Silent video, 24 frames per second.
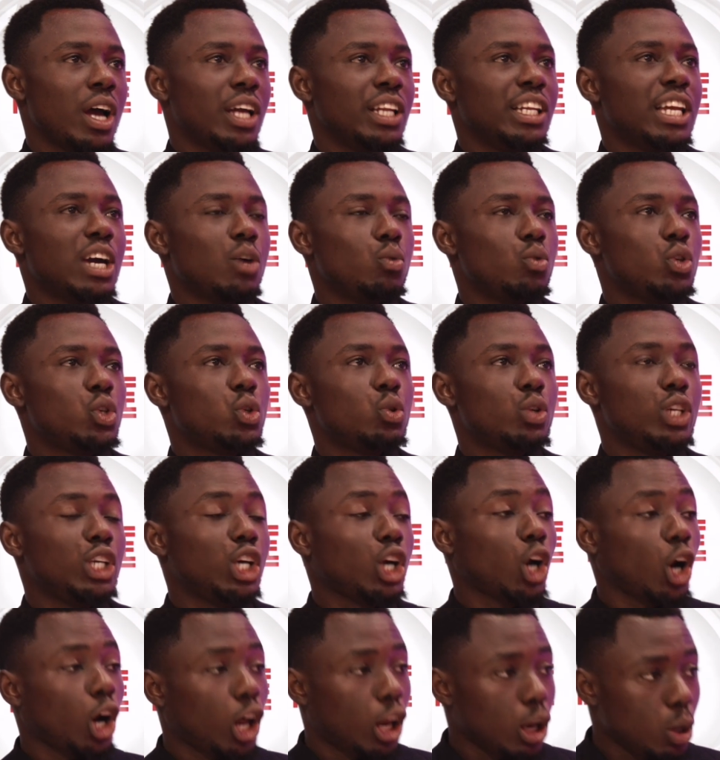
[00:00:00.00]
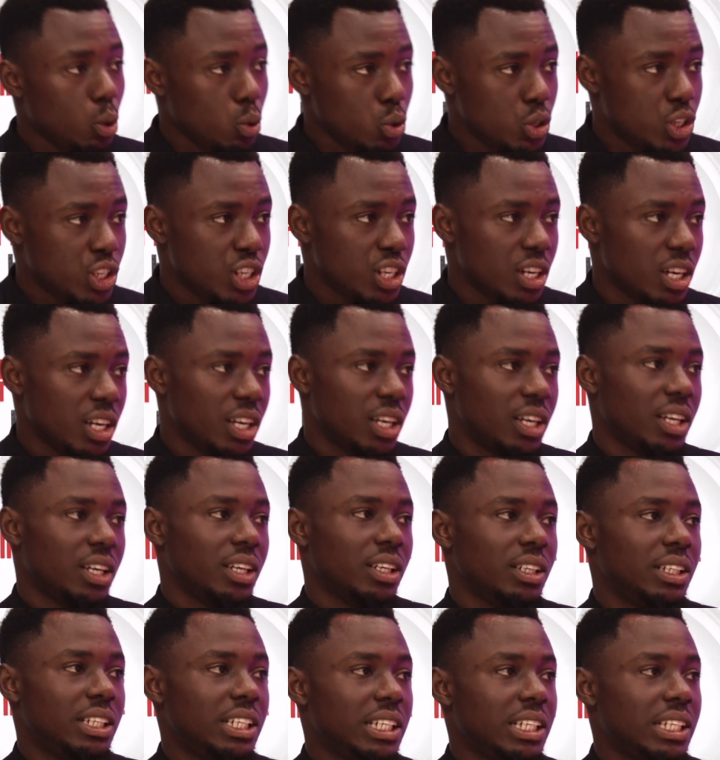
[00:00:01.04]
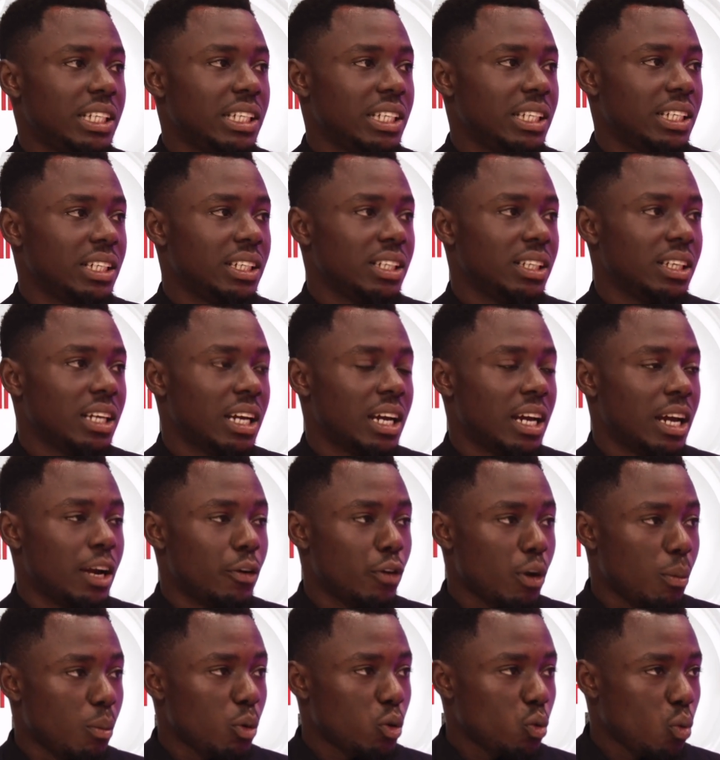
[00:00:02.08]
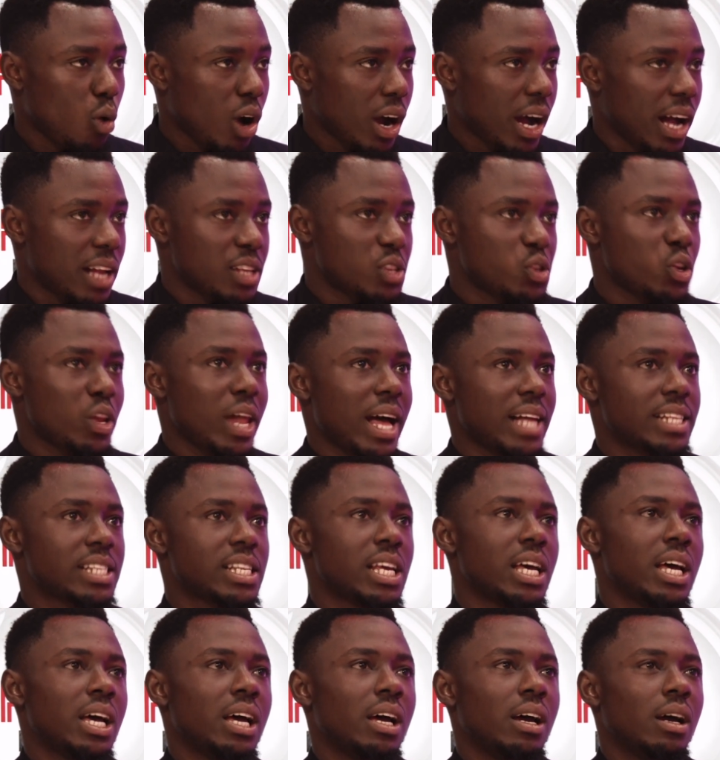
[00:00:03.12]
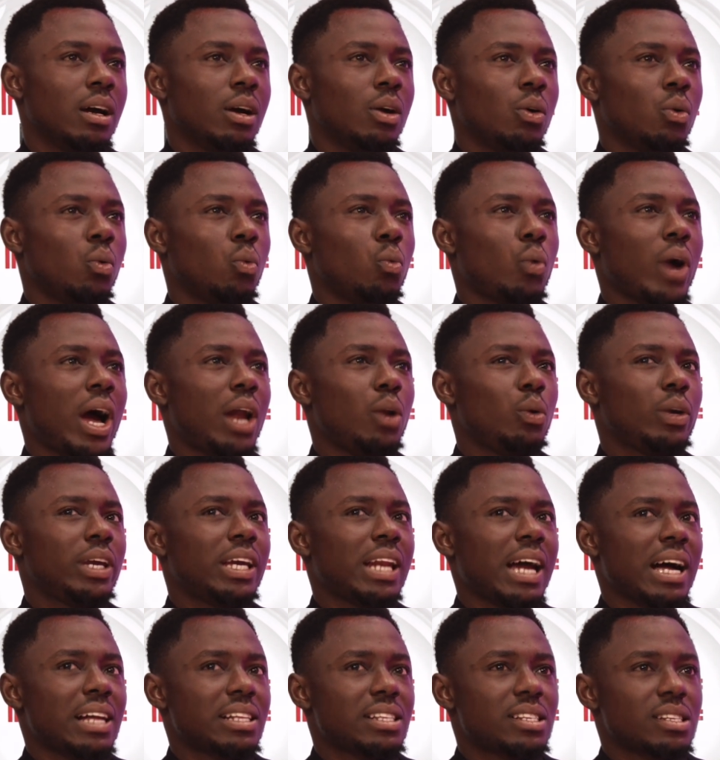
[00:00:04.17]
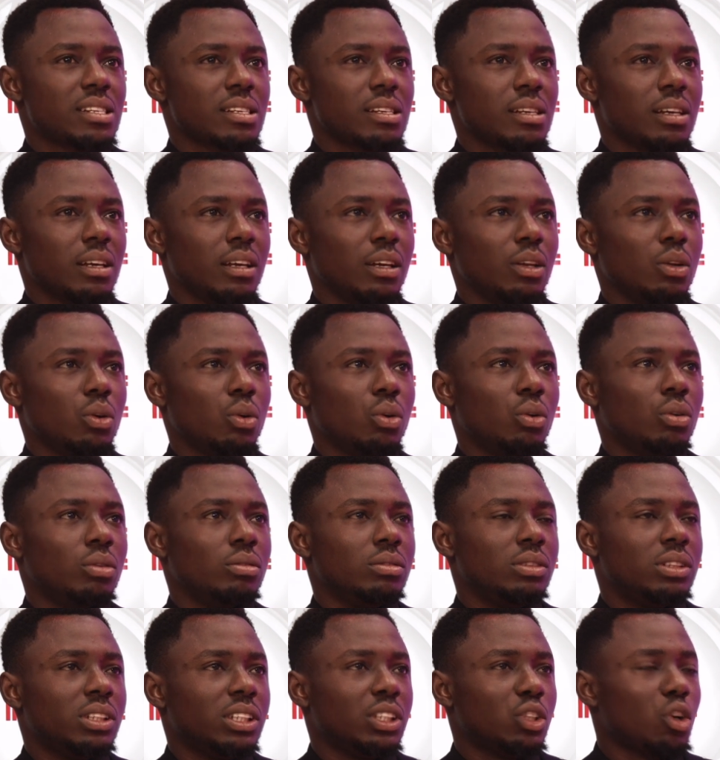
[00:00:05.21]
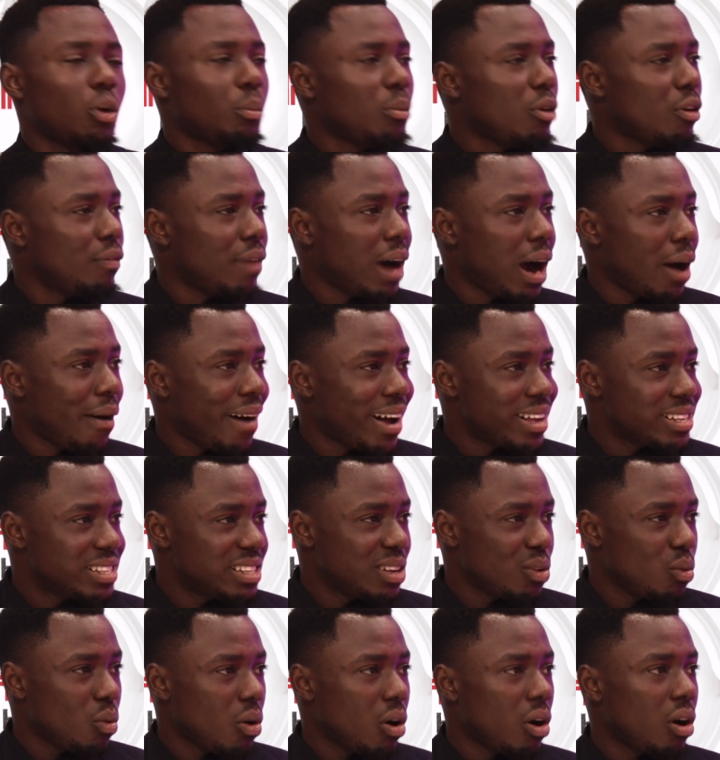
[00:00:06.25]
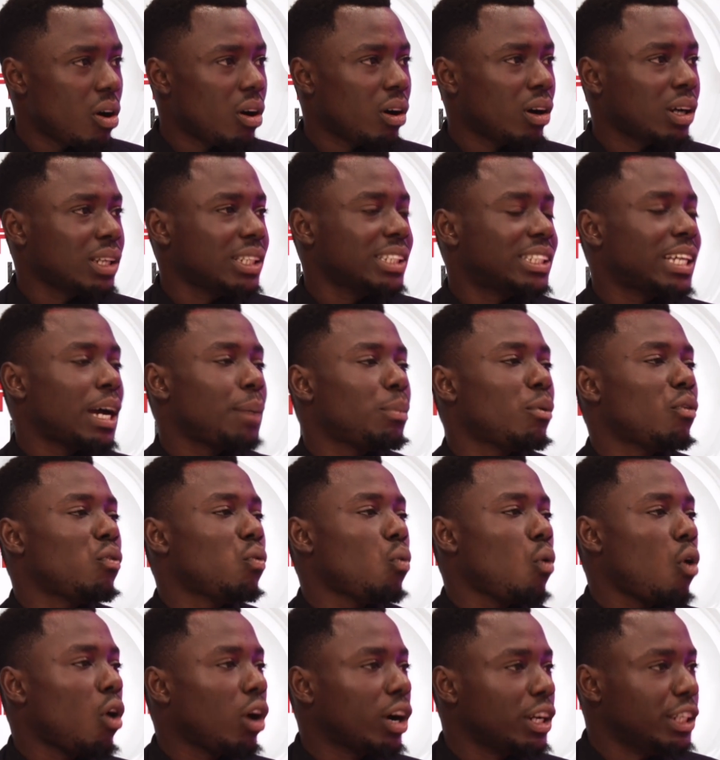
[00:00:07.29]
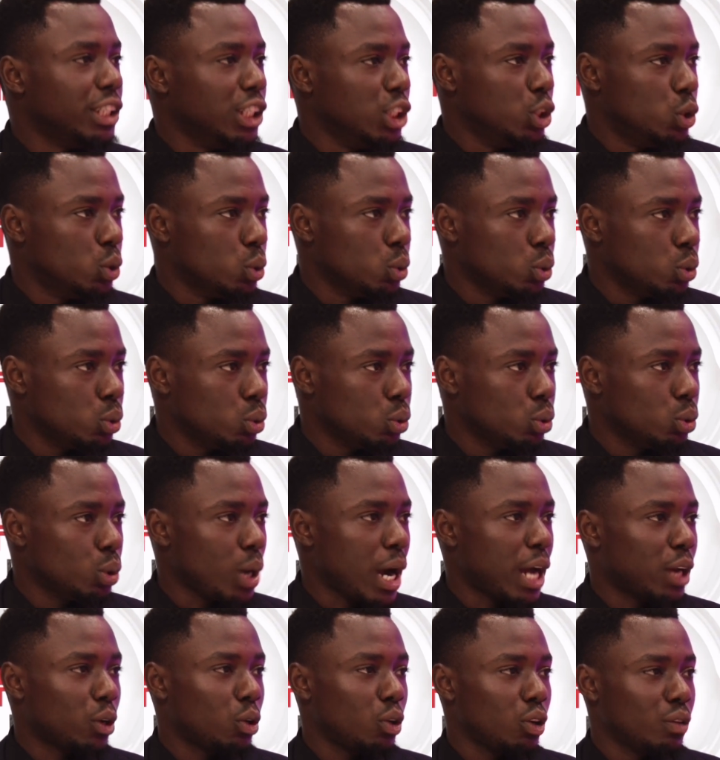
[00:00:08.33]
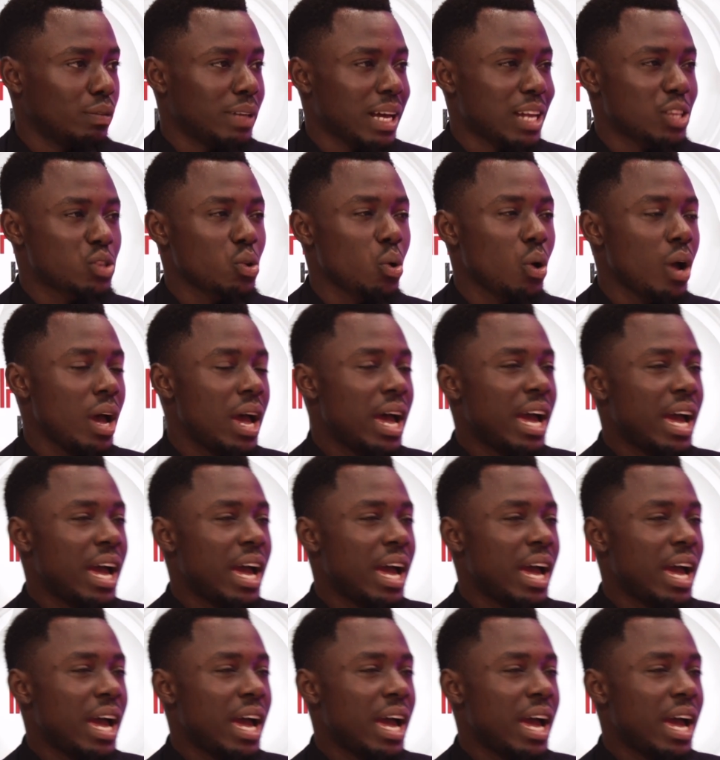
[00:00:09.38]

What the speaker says: then we should include the remote workers, so that we are looking at the number of hours they work, the type of work they do, and all of that. So,